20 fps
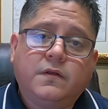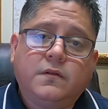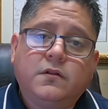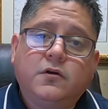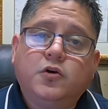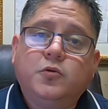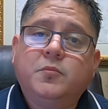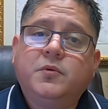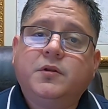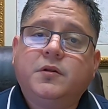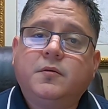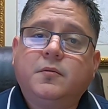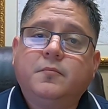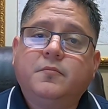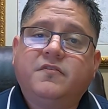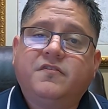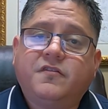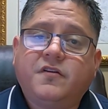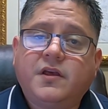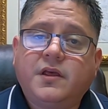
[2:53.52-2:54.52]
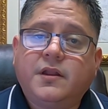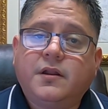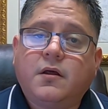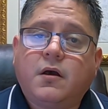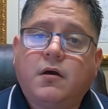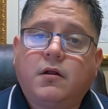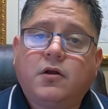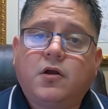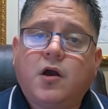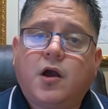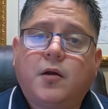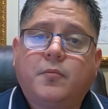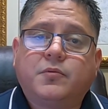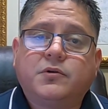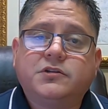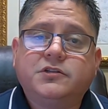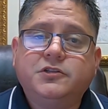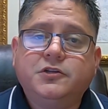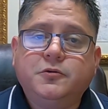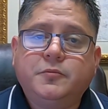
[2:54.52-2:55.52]
aluminum fin on
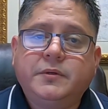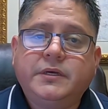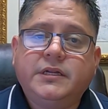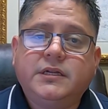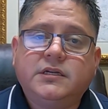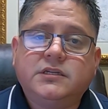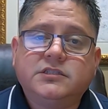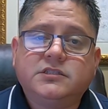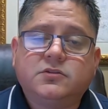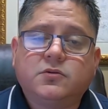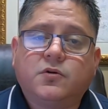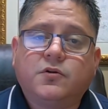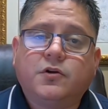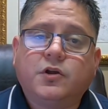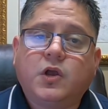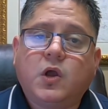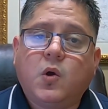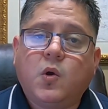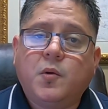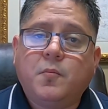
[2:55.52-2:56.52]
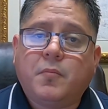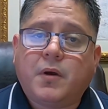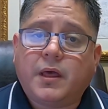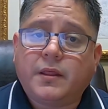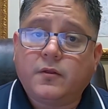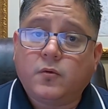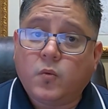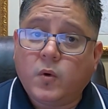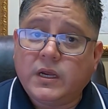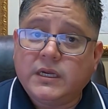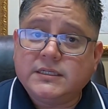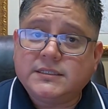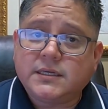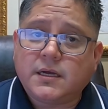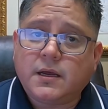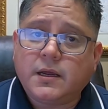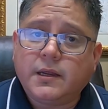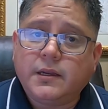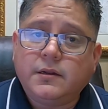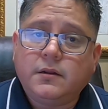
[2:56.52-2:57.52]
copper tubing is sort of going by the
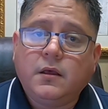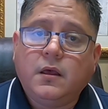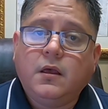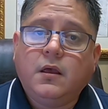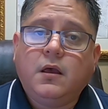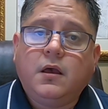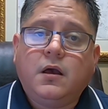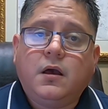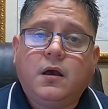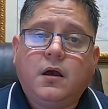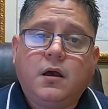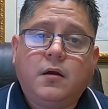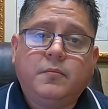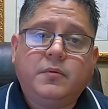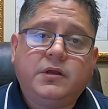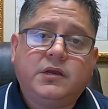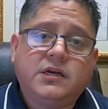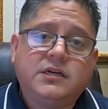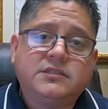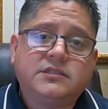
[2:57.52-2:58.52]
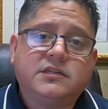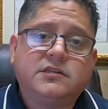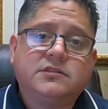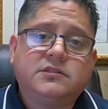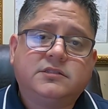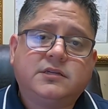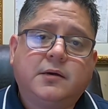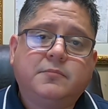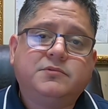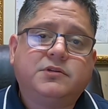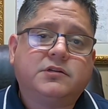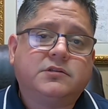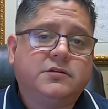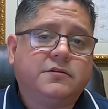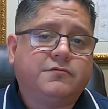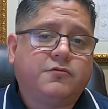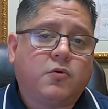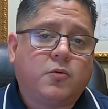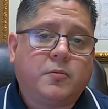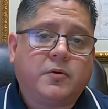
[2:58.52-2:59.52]
wayside because it's subject
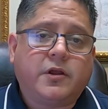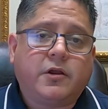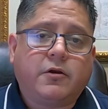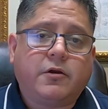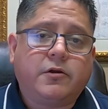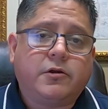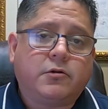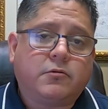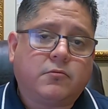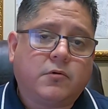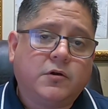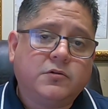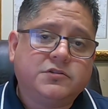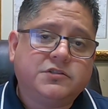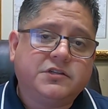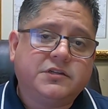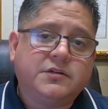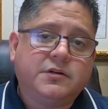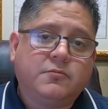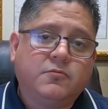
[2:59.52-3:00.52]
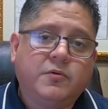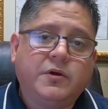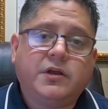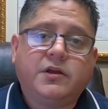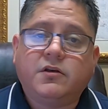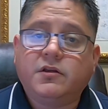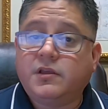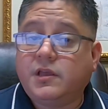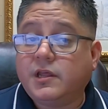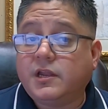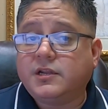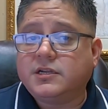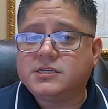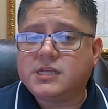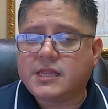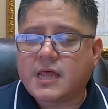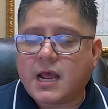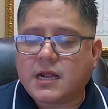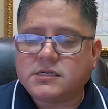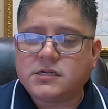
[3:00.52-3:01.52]
to formic corrosion, and we could get
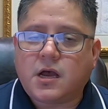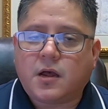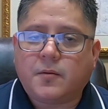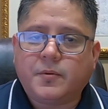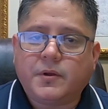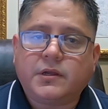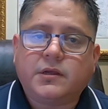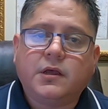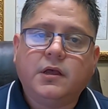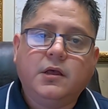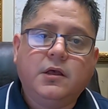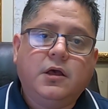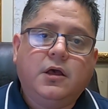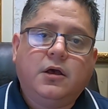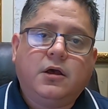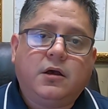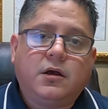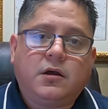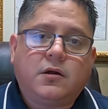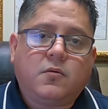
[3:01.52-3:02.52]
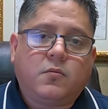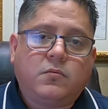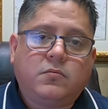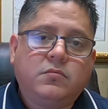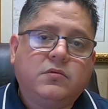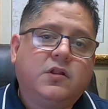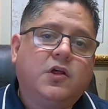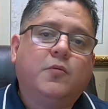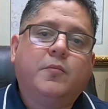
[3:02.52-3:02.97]
into that topic a little